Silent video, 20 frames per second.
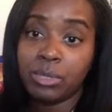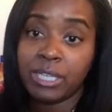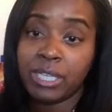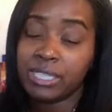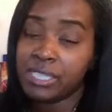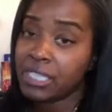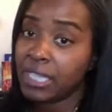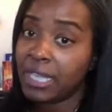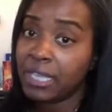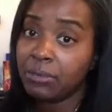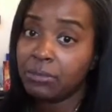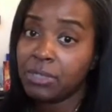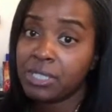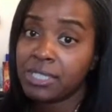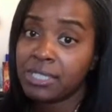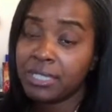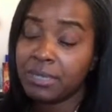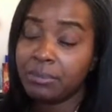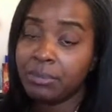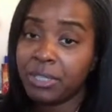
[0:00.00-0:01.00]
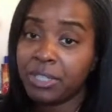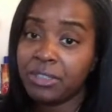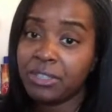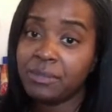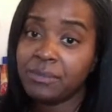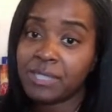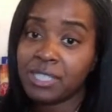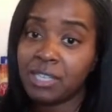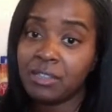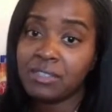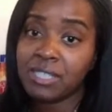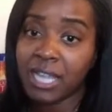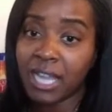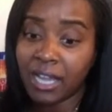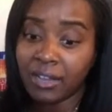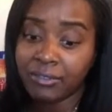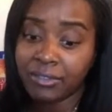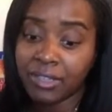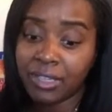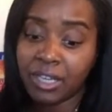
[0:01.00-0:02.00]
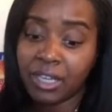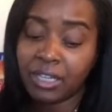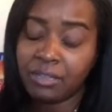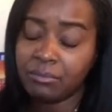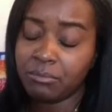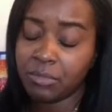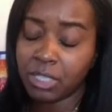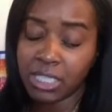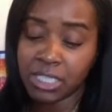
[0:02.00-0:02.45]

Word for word: continuously put themselves out there,